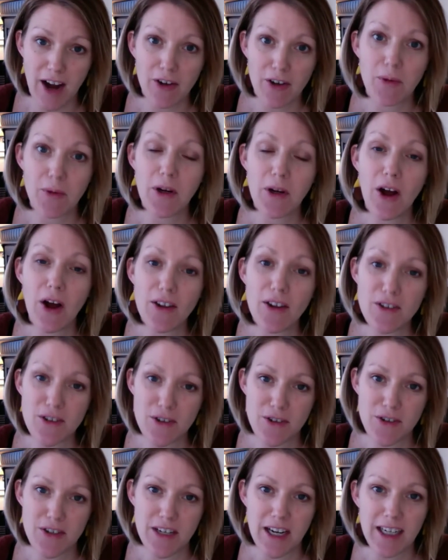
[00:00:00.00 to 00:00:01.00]
who we also
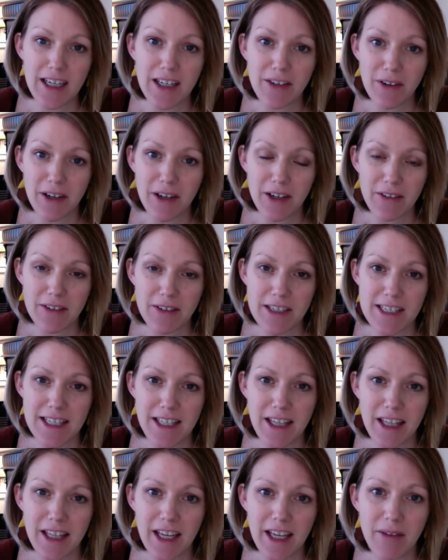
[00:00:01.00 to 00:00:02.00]
studied very
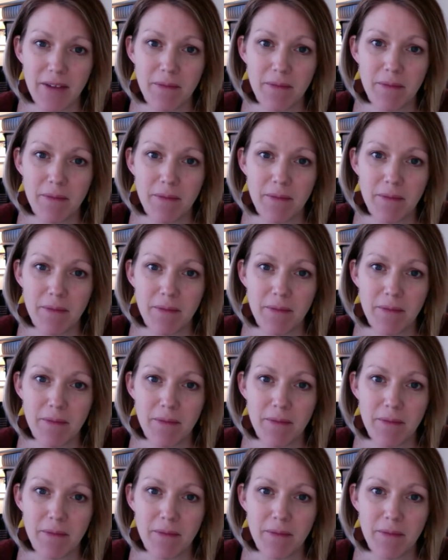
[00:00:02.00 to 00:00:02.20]
recently.